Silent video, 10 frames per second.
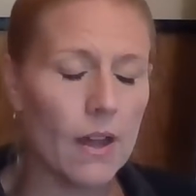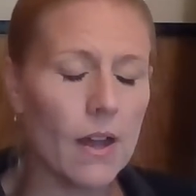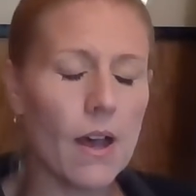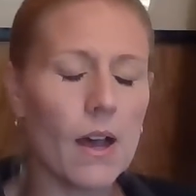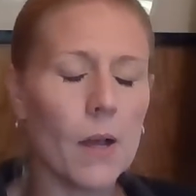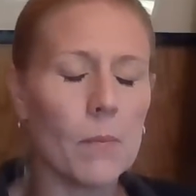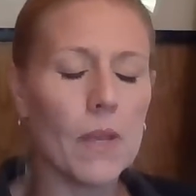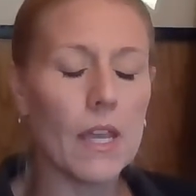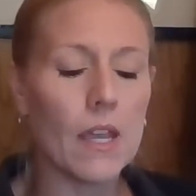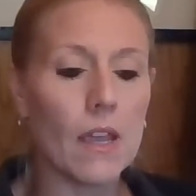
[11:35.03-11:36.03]

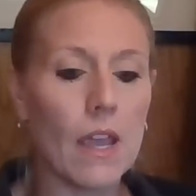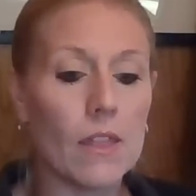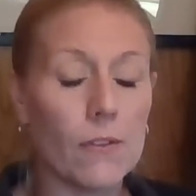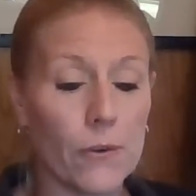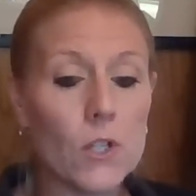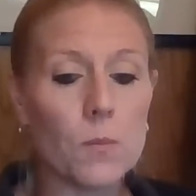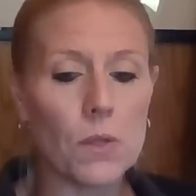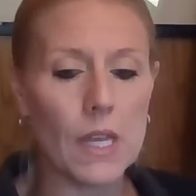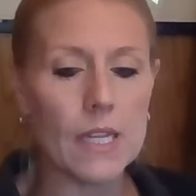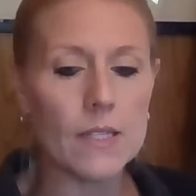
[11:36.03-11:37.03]
in the first
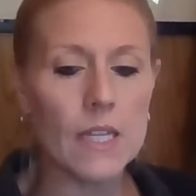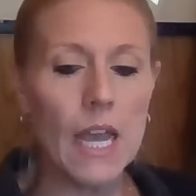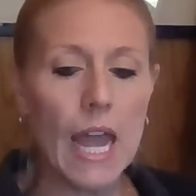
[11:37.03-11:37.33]
place.